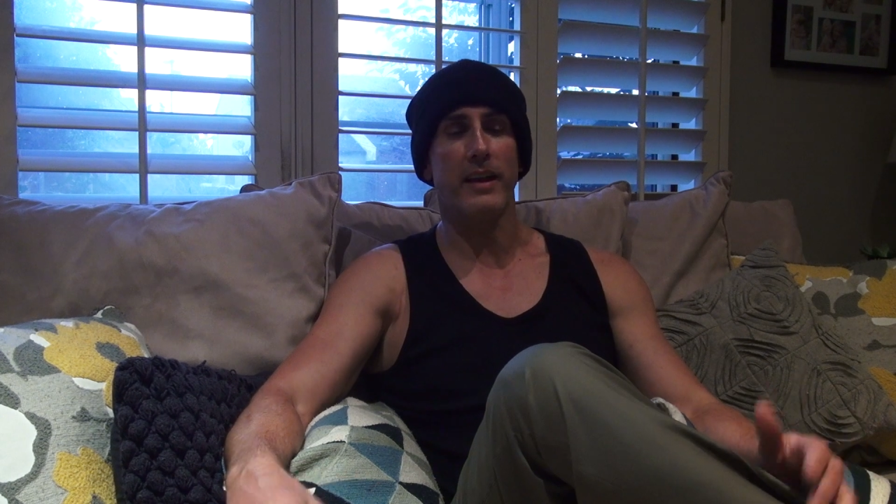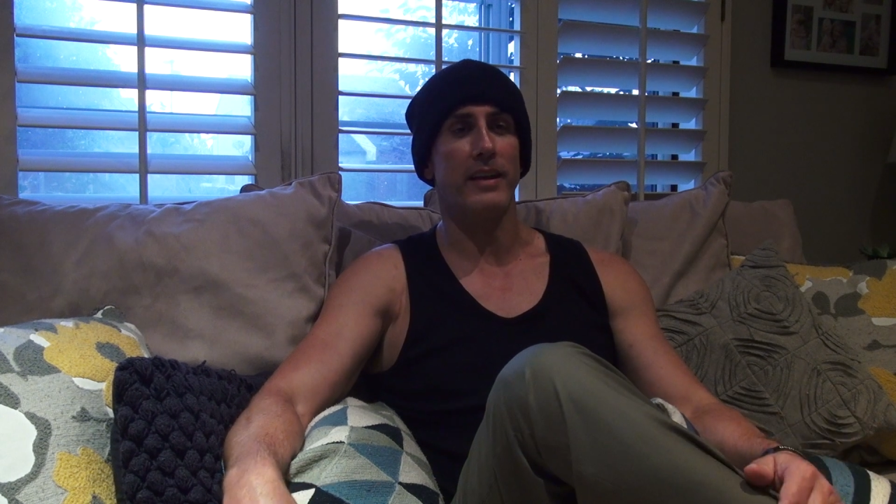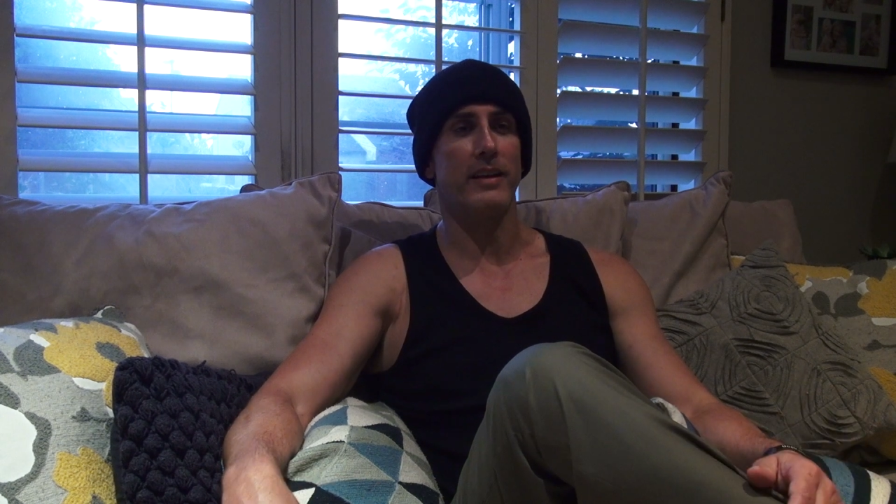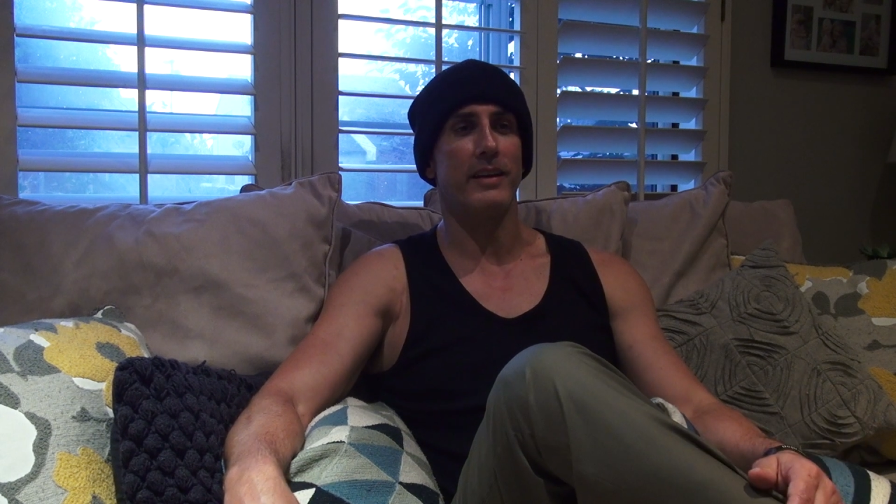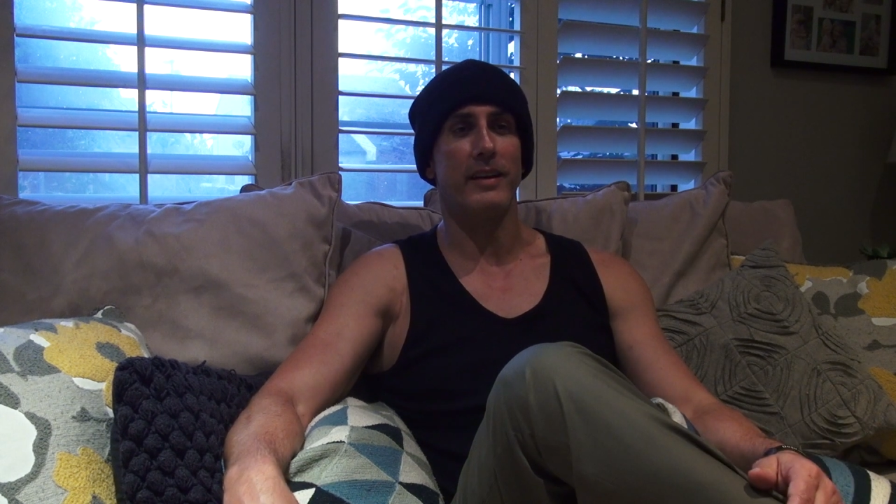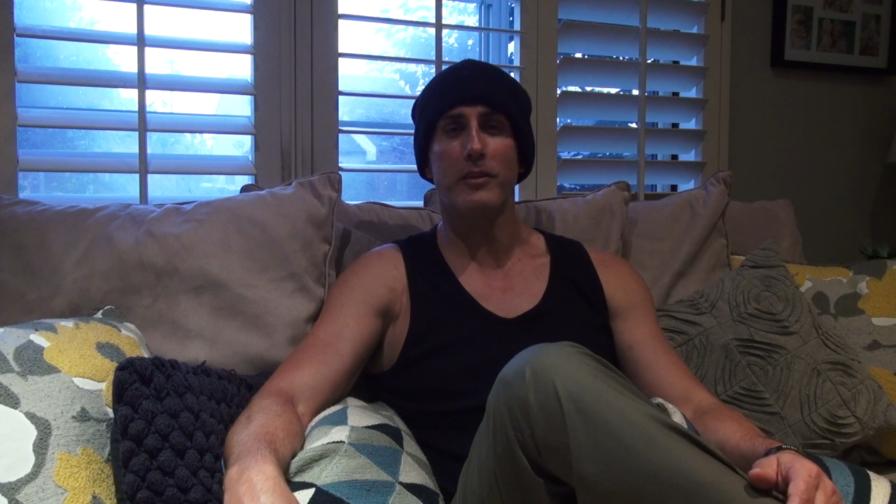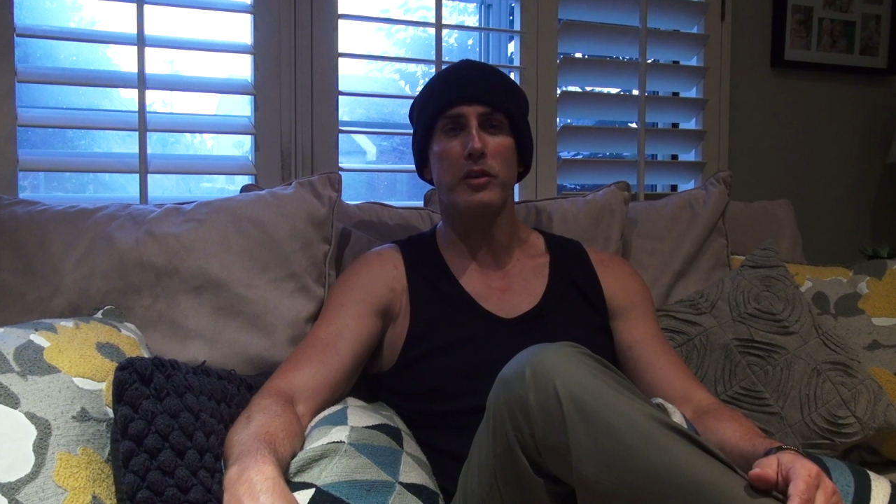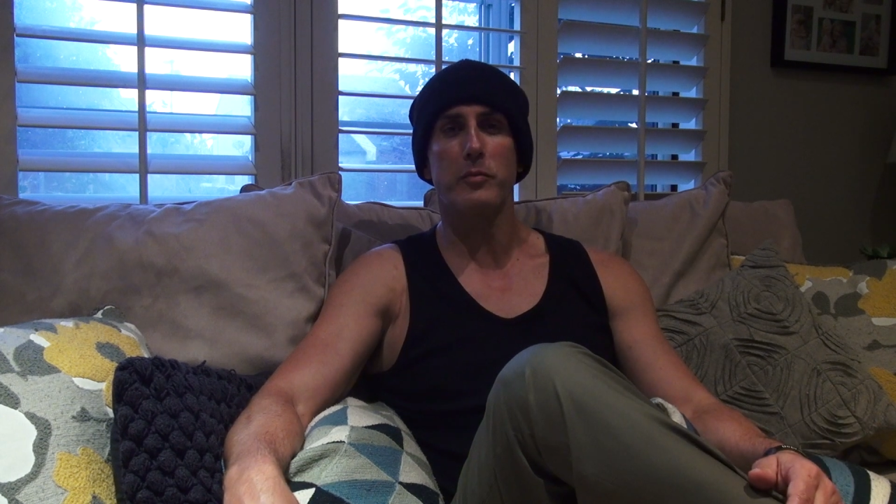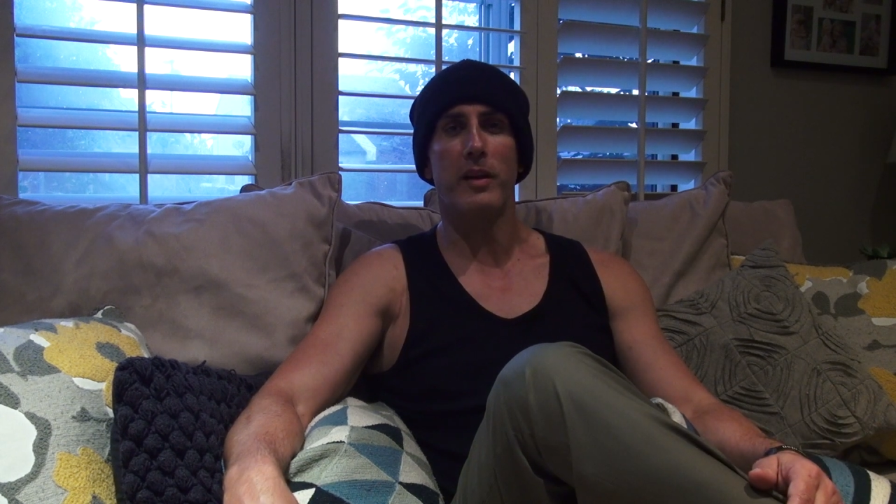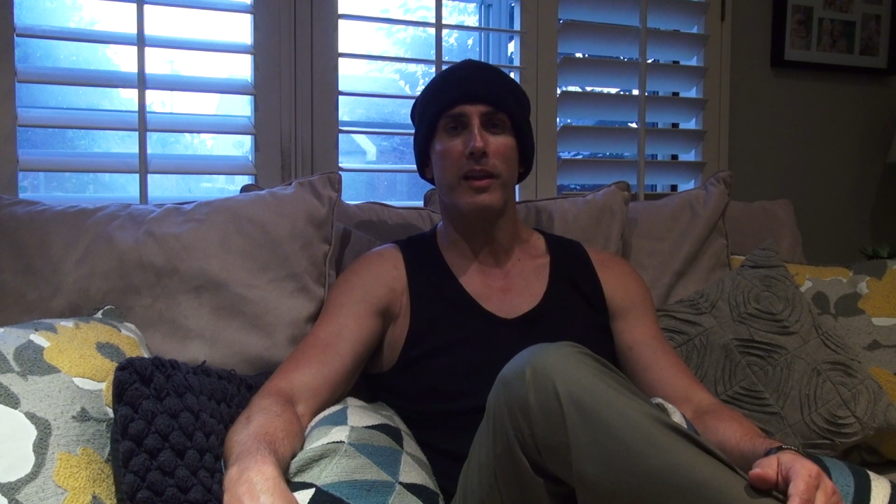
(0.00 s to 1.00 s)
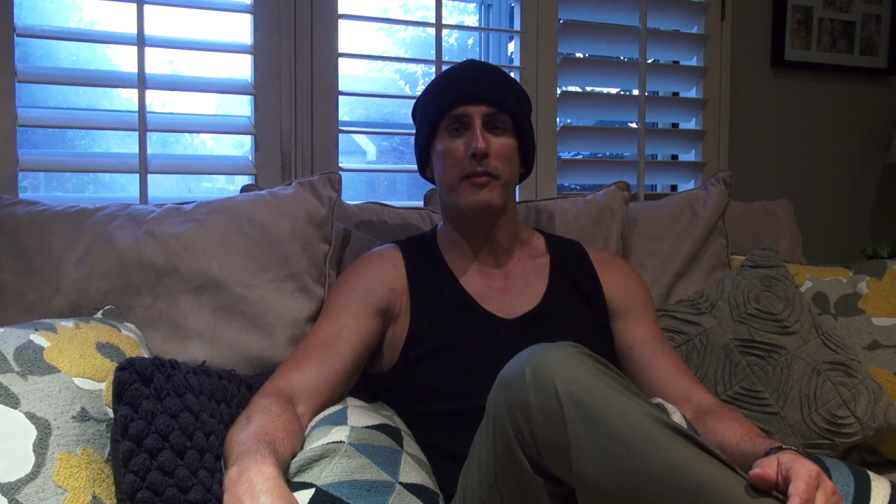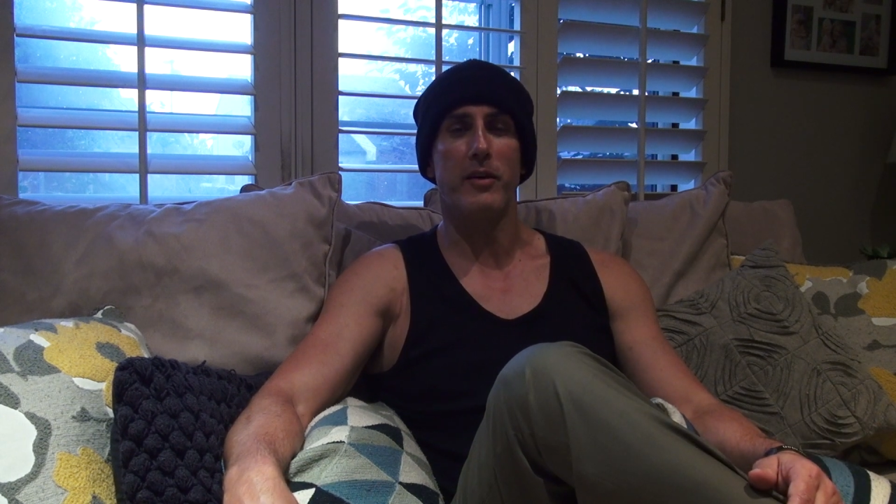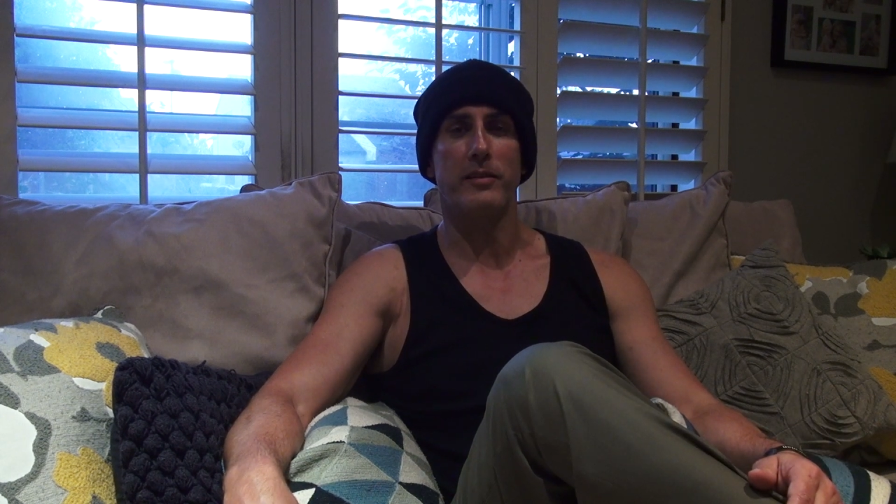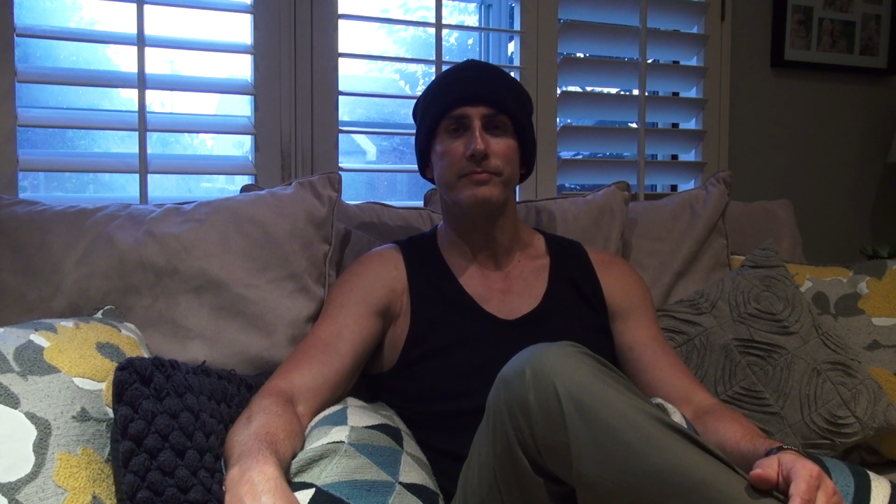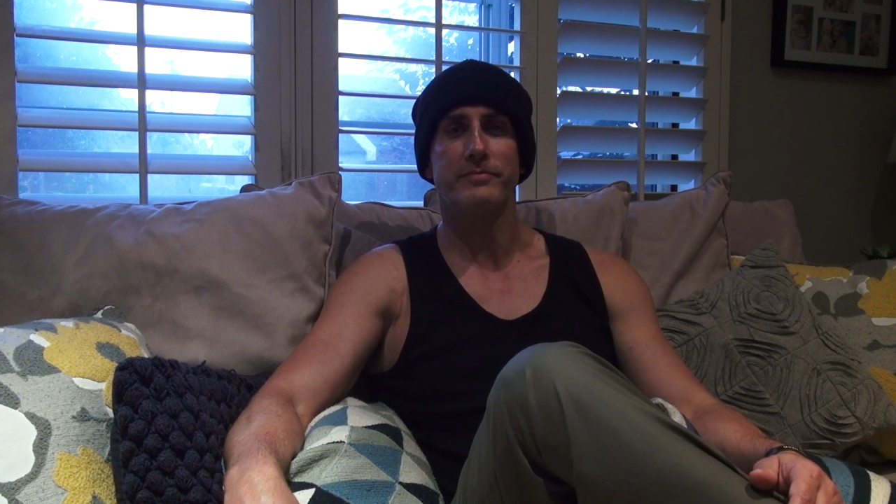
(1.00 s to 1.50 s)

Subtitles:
And it's just been a lot of fun.